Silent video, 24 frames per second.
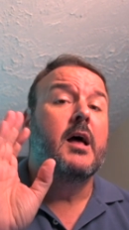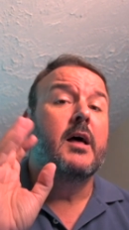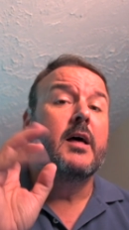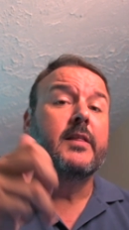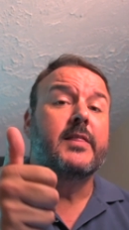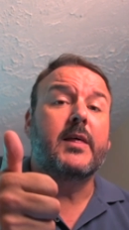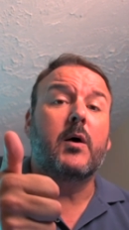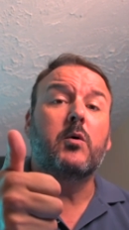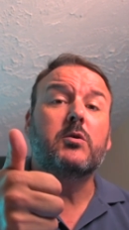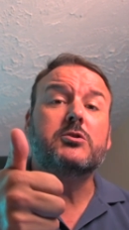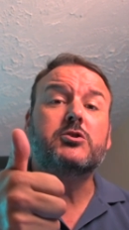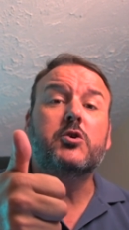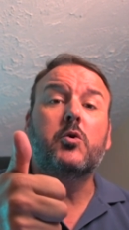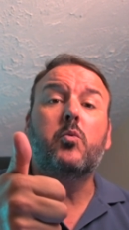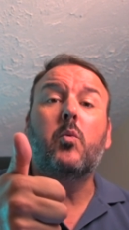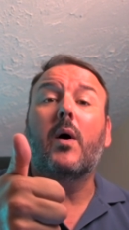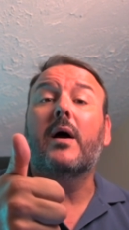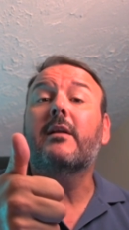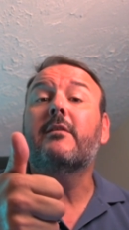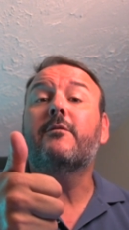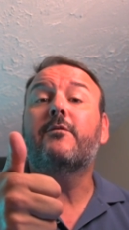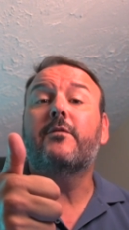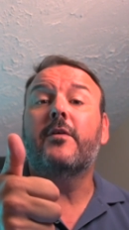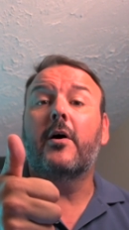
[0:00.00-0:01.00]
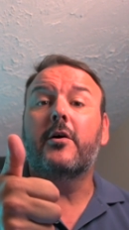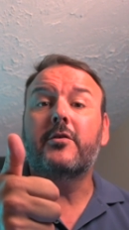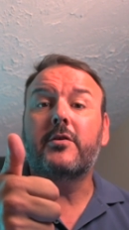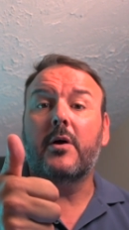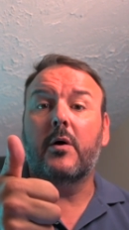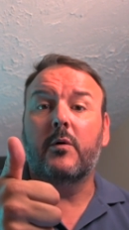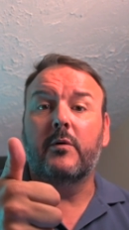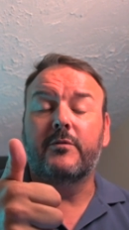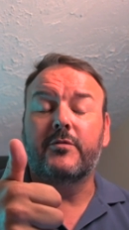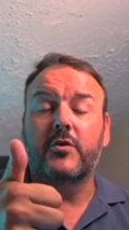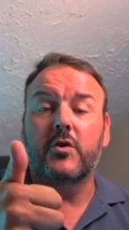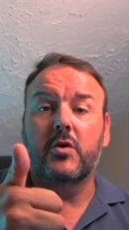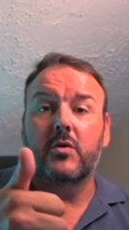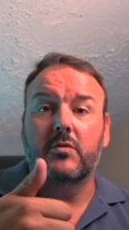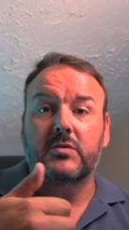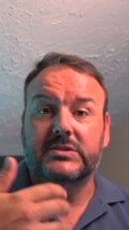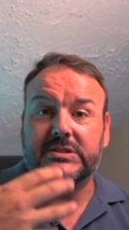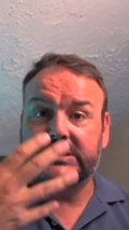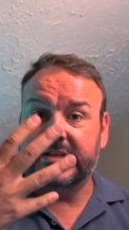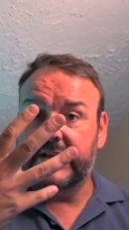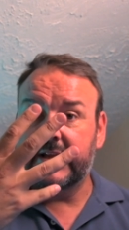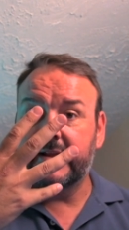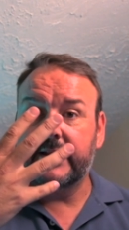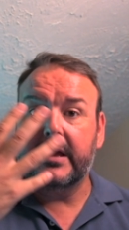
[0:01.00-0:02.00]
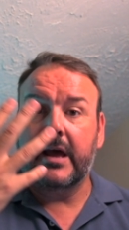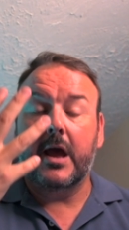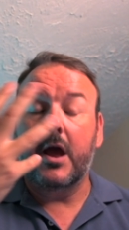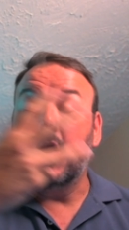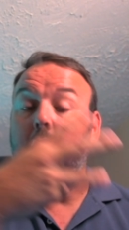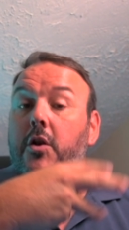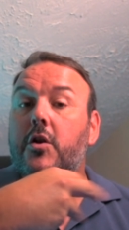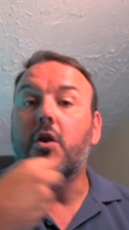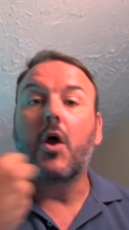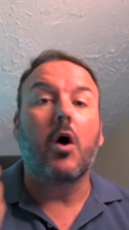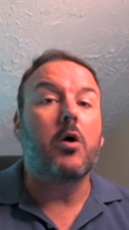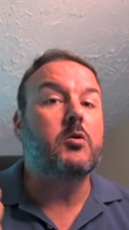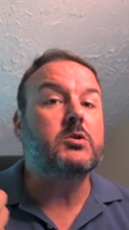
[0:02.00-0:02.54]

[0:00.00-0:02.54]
They will do one photo of you sitting there, no